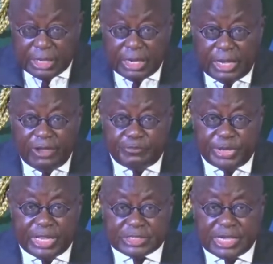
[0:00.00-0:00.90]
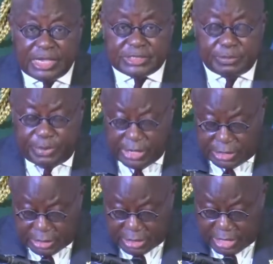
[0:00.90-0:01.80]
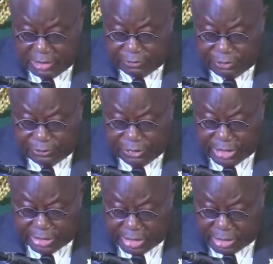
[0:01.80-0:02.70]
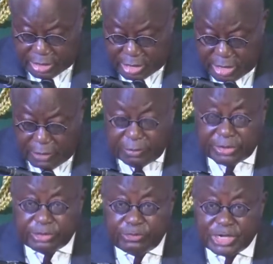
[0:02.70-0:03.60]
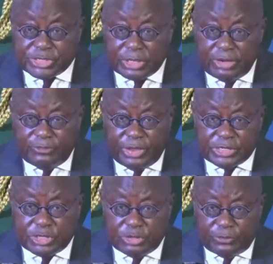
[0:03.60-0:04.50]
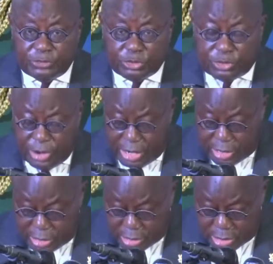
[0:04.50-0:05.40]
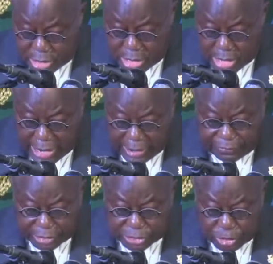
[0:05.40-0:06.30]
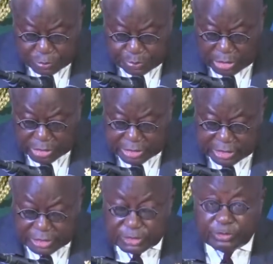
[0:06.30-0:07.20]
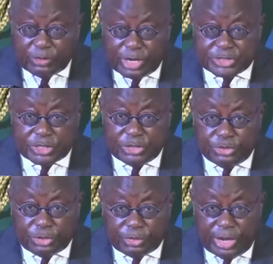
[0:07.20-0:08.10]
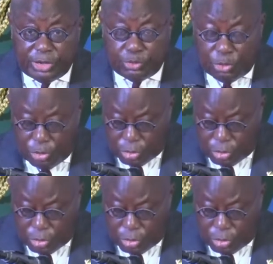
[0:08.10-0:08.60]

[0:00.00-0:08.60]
have been exacerbated even further by the Russian invasion of Ukraine and the geopolitics of the Russian-Ukraine war.